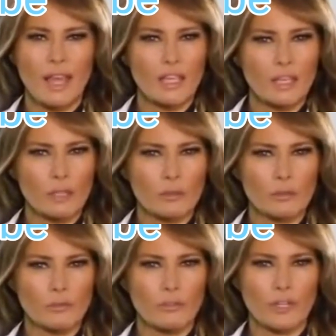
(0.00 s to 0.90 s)
Thank
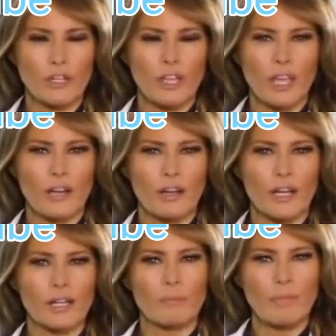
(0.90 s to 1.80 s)
you for your
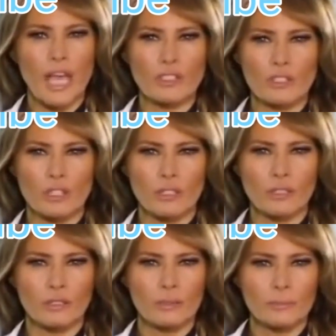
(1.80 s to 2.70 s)
care and compassion.
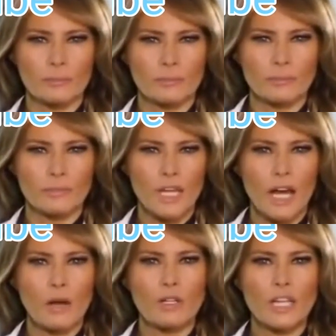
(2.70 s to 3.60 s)

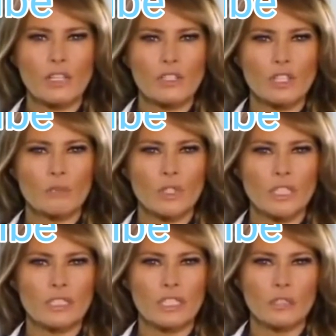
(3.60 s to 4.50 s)
Our nation
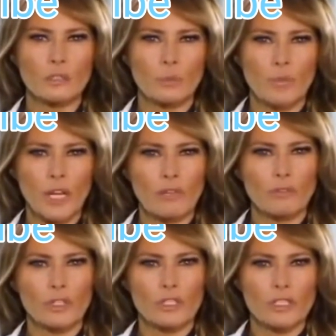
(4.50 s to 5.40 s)
will continue to
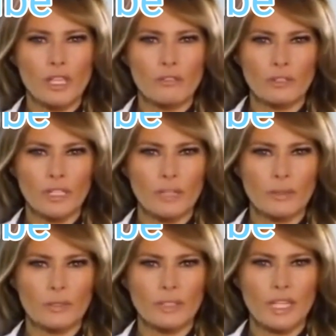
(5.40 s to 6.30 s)
pray for your
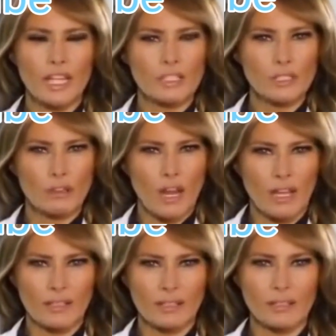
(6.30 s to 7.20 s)
safety and
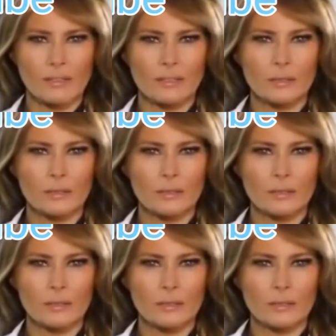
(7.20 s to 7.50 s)
strength.